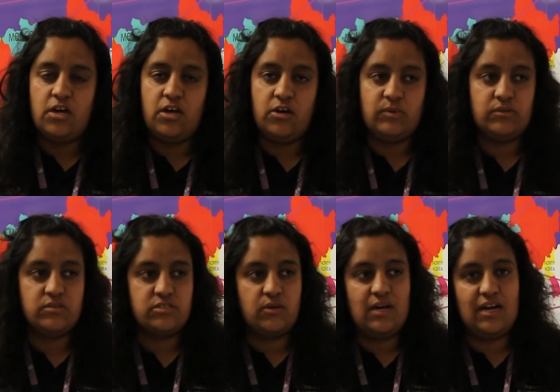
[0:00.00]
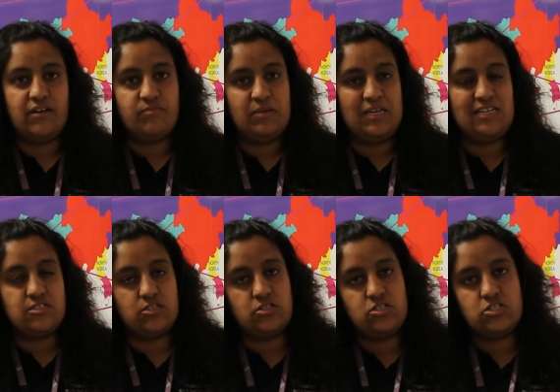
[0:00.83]
We also have
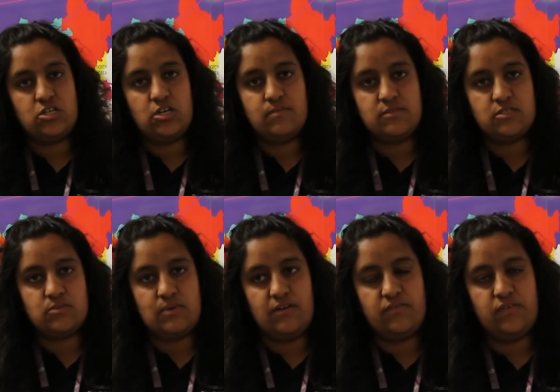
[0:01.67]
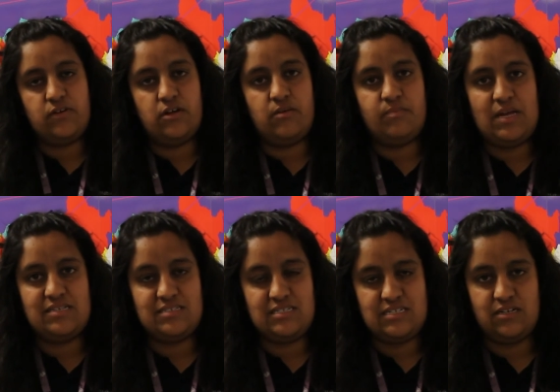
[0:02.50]
pizza lunch times as well for
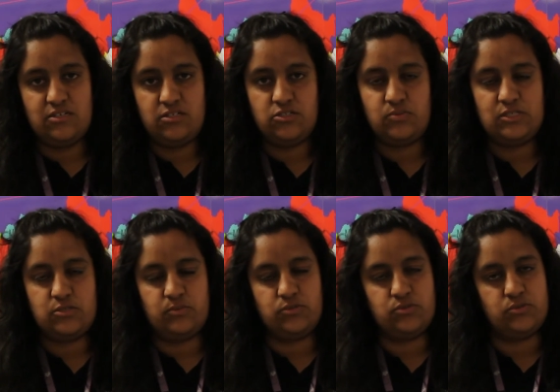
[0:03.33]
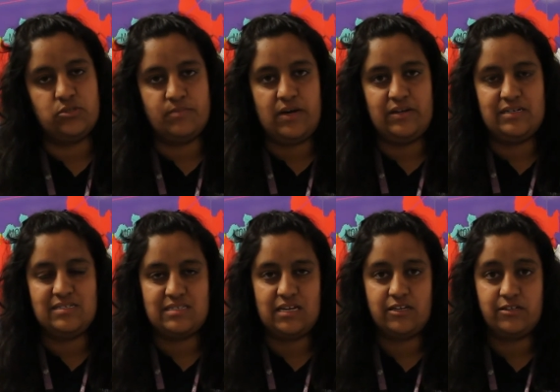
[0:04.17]
best attendance, which we'll talk about in a
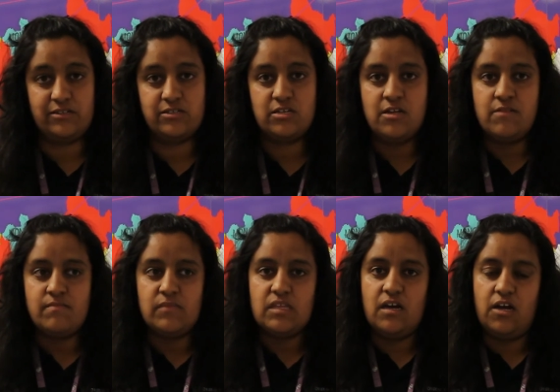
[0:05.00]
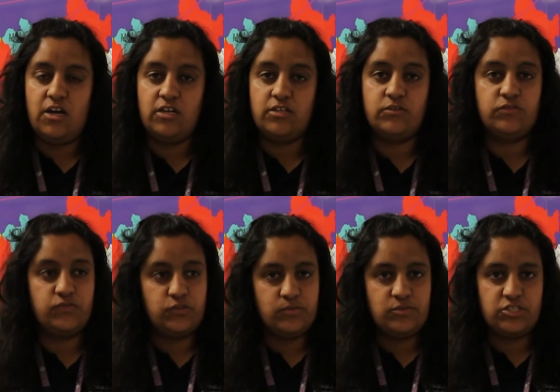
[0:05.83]
second. Your
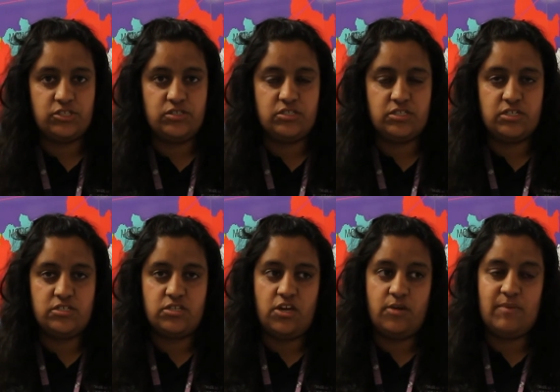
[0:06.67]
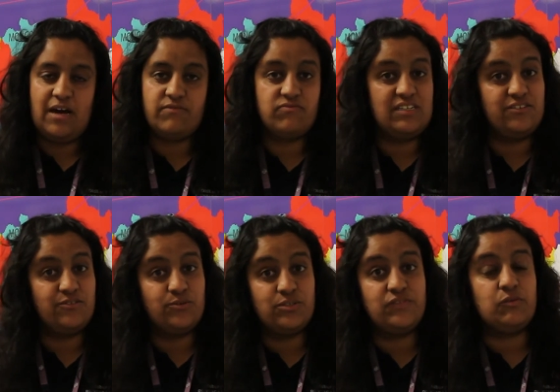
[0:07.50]
form tutors have written
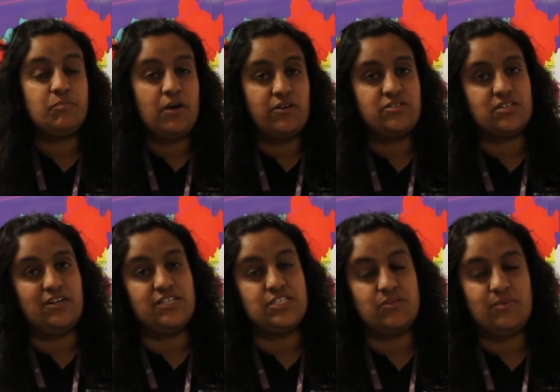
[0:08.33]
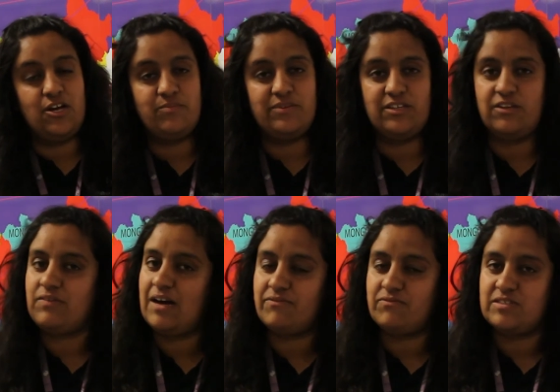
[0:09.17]
all of you a postcard, so I'm hoping that you
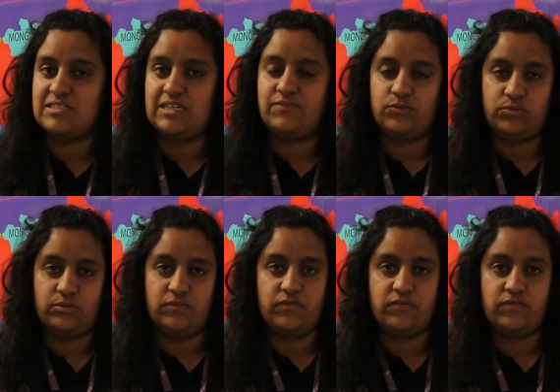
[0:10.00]
have received all of